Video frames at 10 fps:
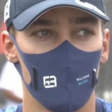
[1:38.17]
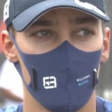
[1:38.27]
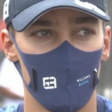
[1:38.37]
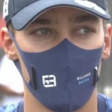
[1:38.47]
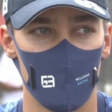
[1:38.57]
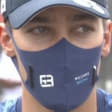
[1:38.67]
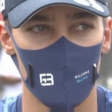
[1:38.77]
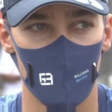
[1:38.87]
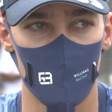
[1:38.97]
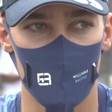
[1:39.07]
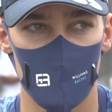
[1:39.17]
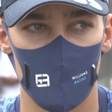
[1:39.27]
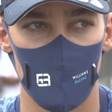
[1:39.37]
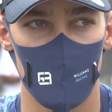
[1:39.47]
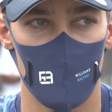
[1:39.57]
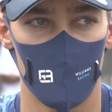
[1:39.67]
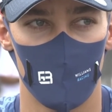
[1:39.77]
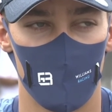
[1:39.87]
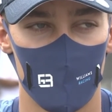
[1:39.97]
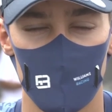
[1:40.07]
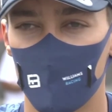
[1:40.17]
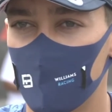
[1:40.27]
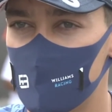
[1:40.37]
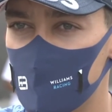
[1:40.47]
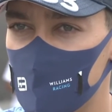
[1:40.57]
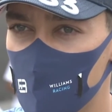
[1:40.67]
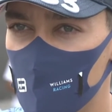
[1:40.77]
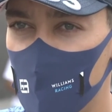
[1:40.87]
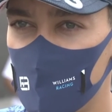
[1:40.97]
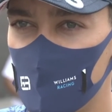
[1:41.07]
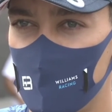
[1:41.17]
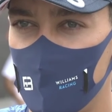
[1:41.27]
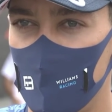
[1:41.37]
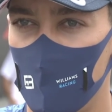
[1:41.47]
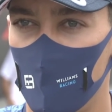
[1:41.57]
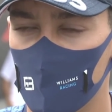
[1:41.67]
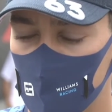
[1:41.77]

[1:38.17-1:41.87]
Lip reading: No, definitely. You know, it's things are really starting to change now.